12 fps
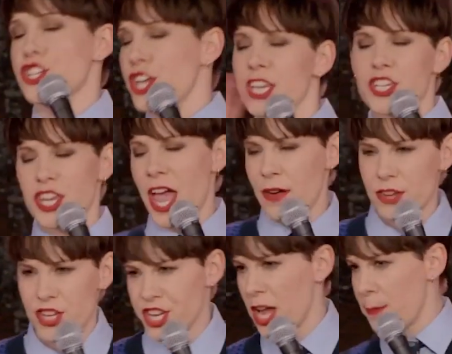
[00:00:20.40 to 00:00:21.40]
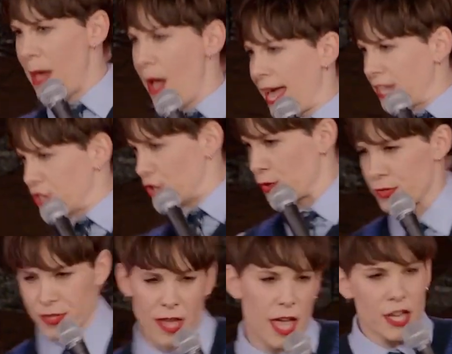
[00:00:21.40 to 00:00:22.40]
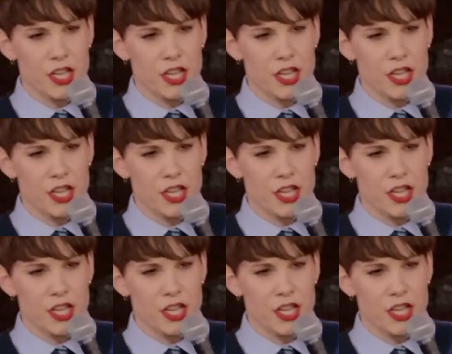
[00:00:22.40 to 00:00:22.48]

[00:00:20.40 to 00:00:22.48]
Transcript: She's sharing shit about angels.